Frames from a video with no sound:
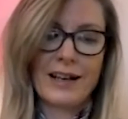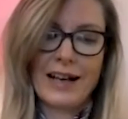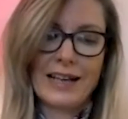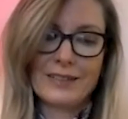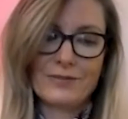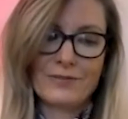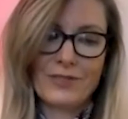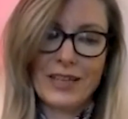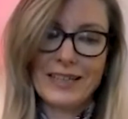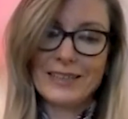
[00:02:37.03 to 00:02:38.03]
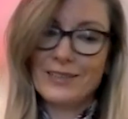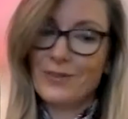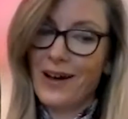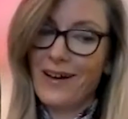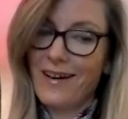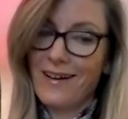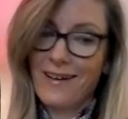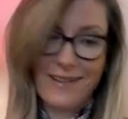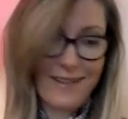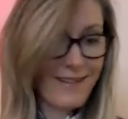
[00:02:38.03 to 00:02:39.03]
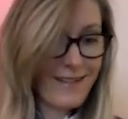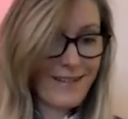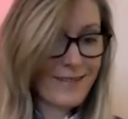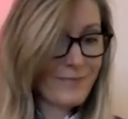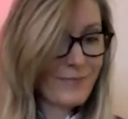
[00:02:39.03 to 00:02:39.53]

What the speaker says: I don't think you are,